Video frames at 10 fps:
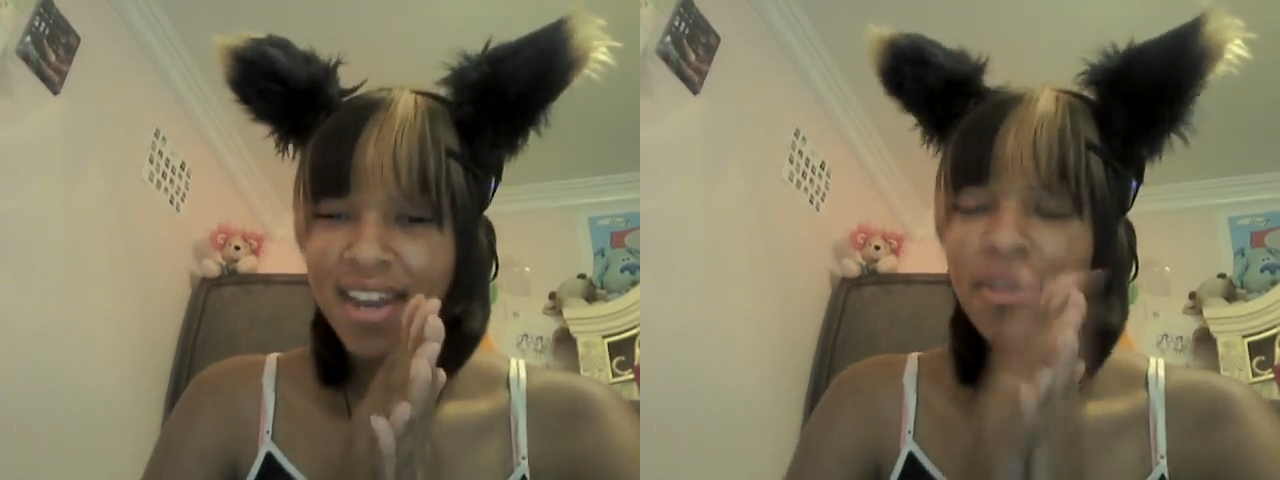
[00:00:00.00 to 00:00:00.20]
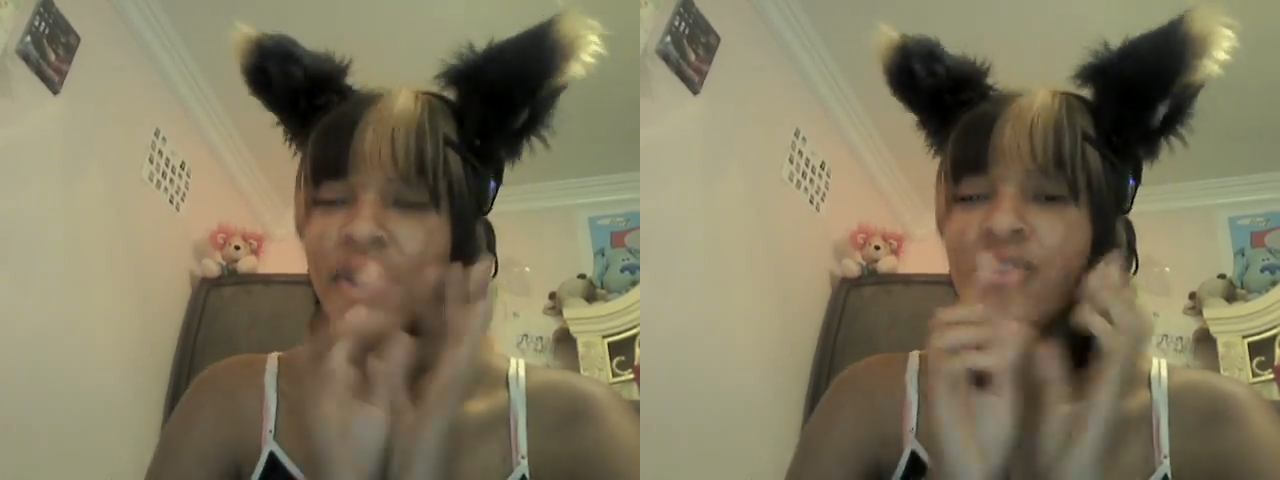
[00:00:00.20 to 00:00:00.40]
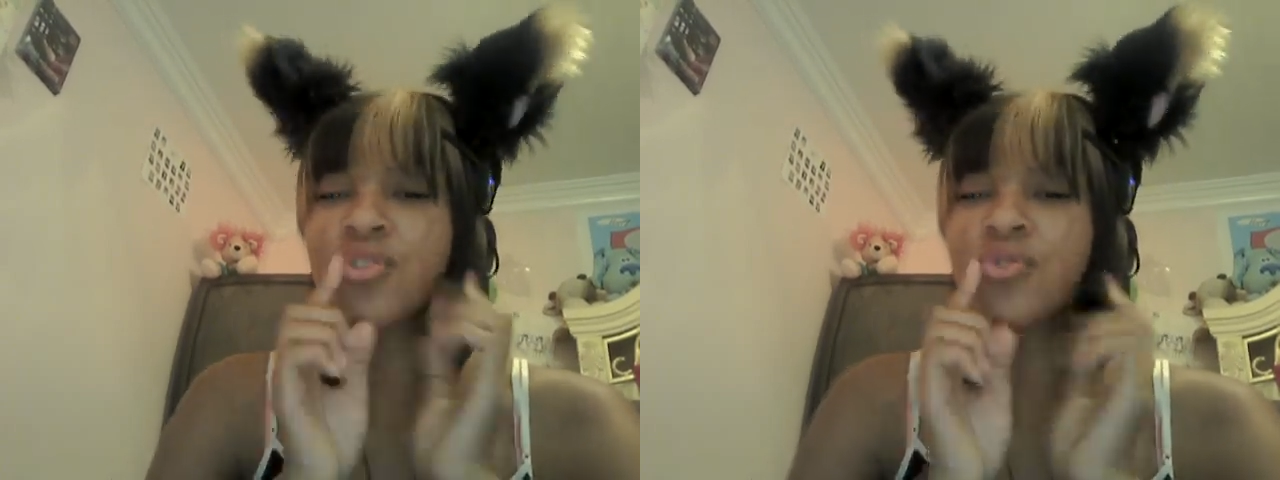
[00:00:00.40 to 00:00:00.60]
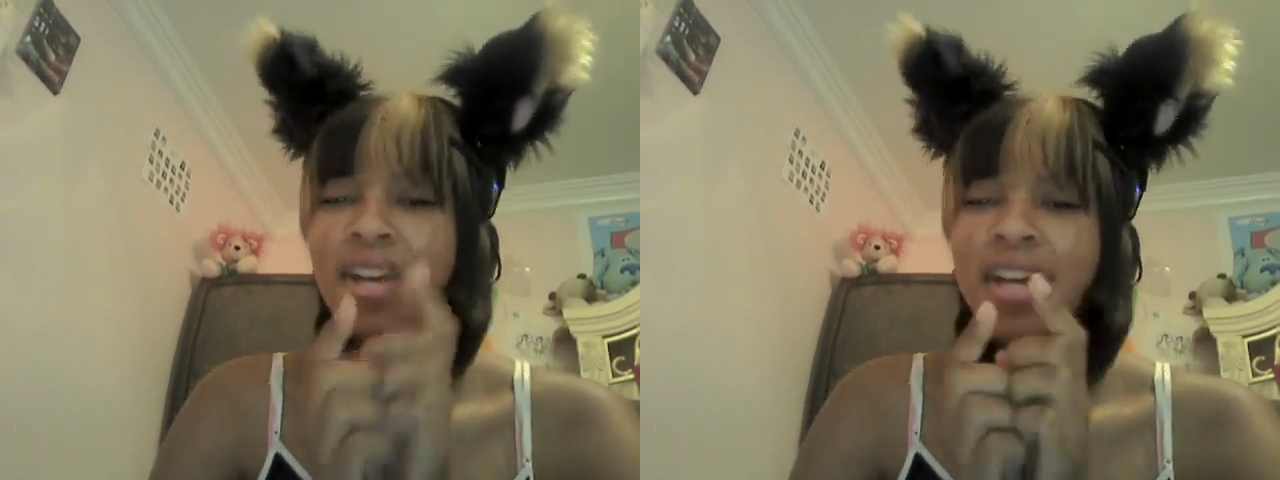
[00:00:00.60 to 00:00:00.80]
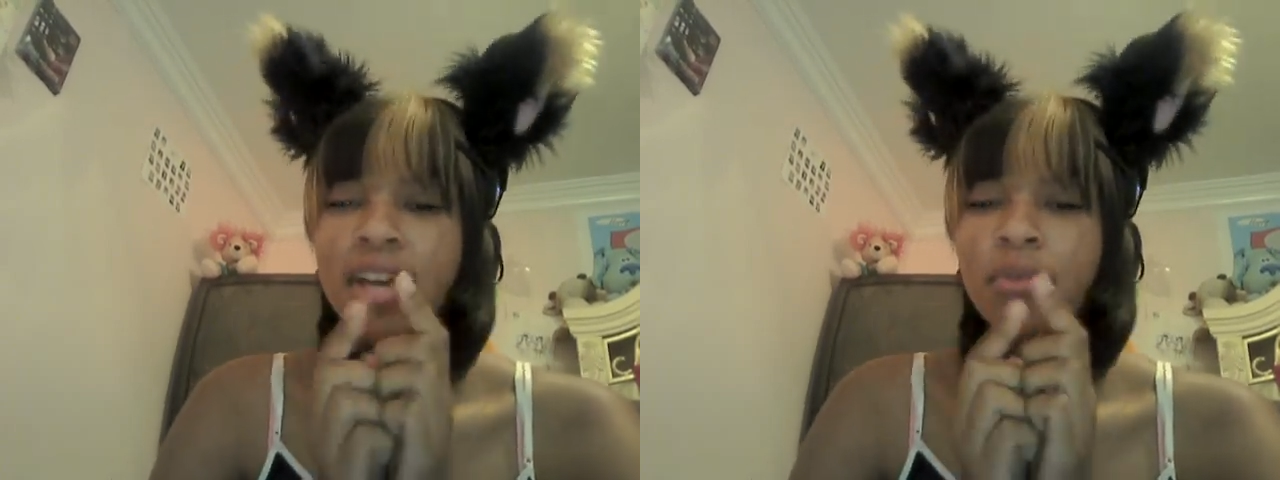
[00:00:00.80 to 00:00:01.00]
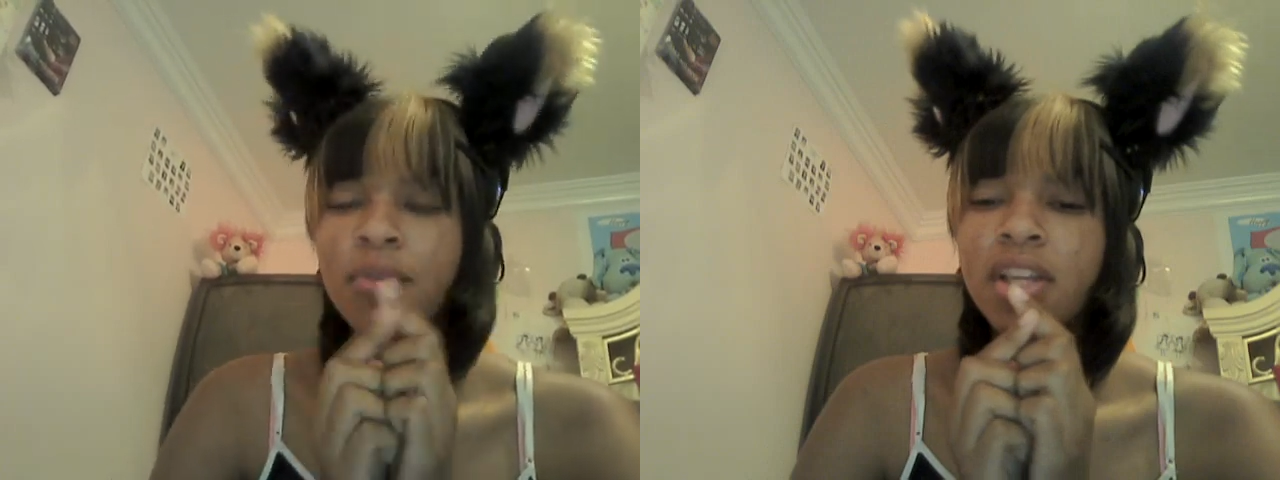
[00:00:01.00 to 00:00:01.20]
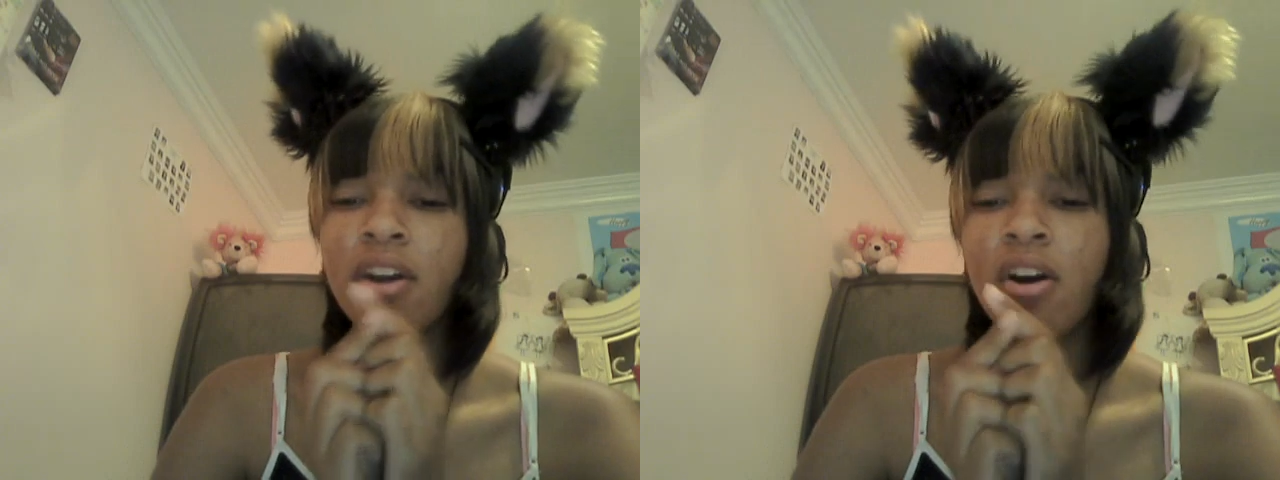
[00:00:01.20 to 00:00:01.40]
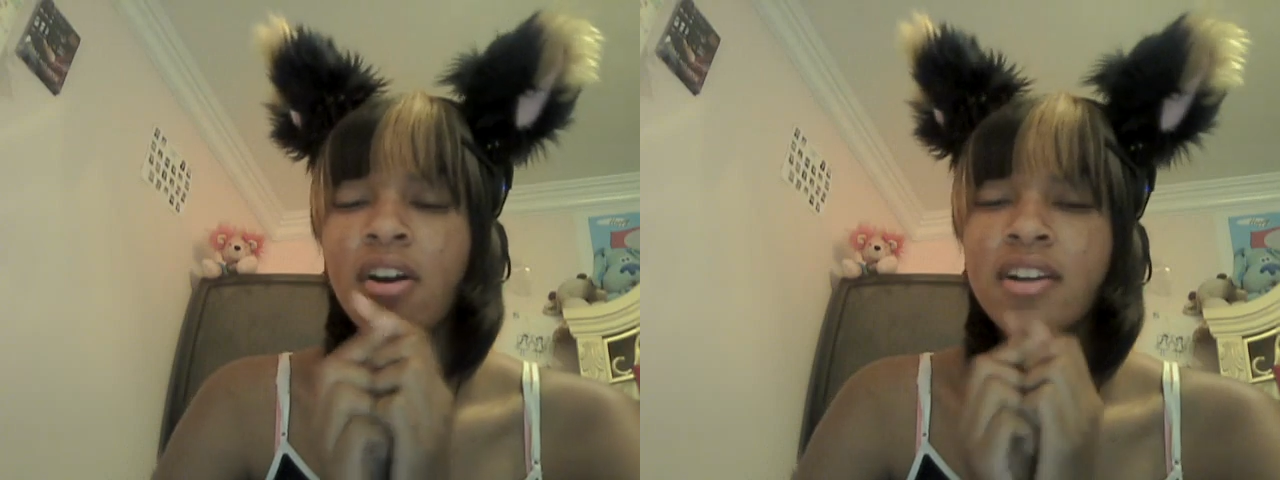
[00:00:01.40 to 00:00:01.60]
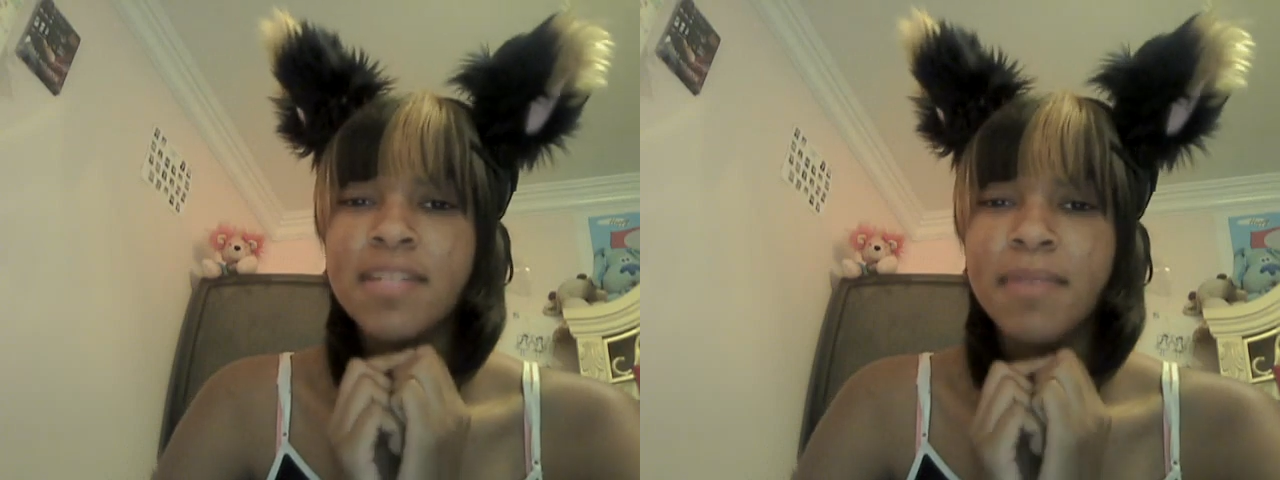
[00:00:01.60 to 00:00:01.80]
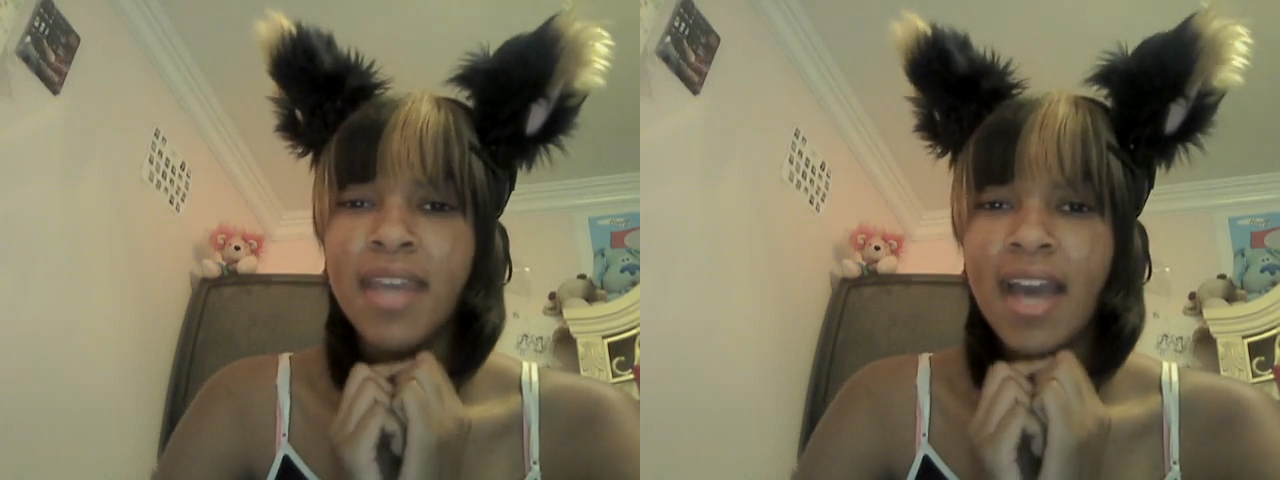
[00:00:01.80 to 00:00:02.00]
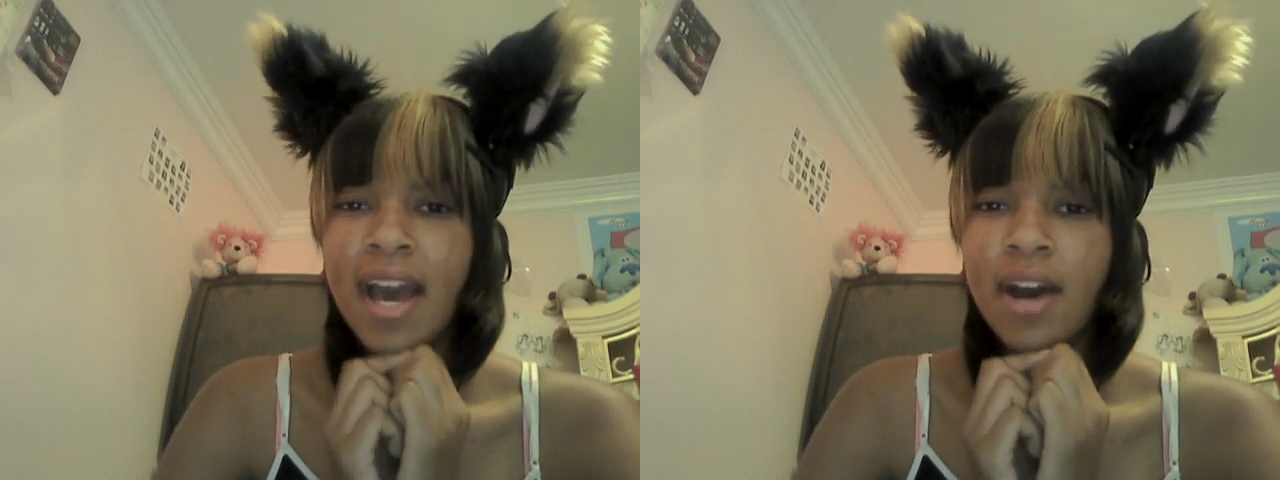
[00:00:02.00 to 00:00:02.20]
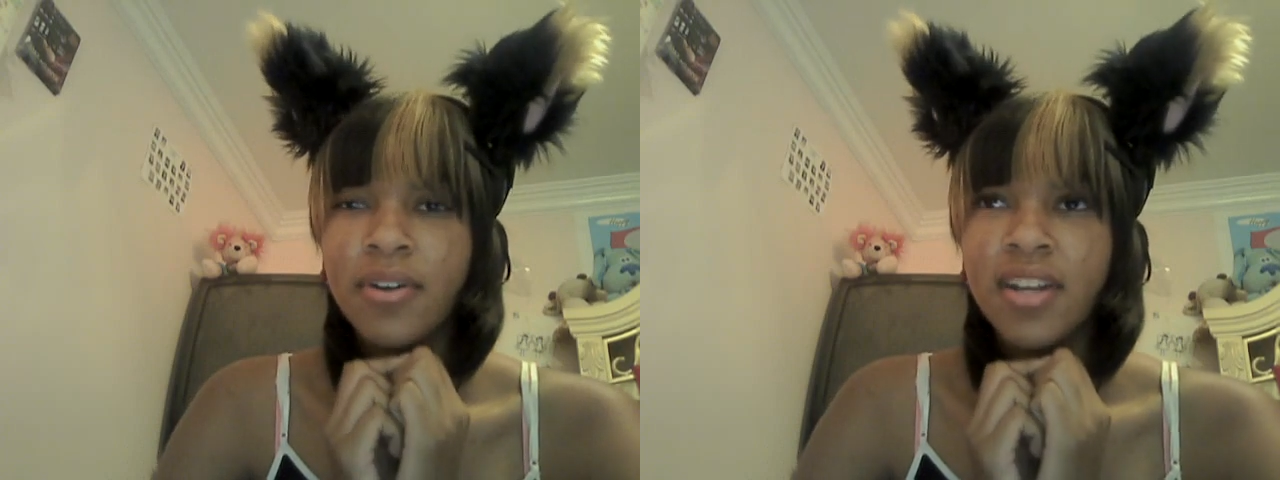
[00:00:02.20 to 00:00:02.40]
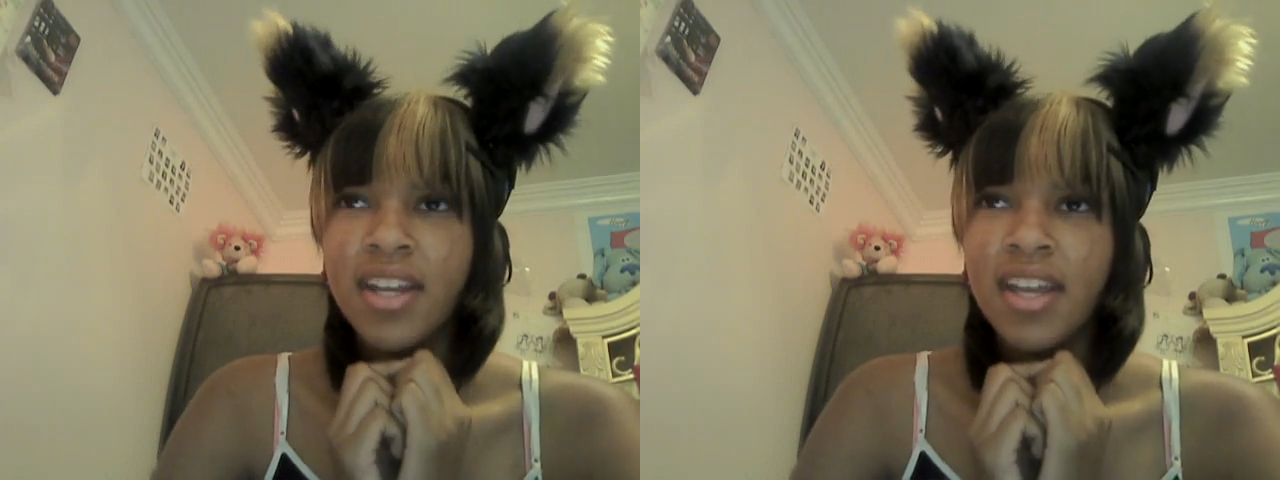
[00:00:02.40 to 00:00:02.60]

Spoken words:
Now, they're trying really hard to be out.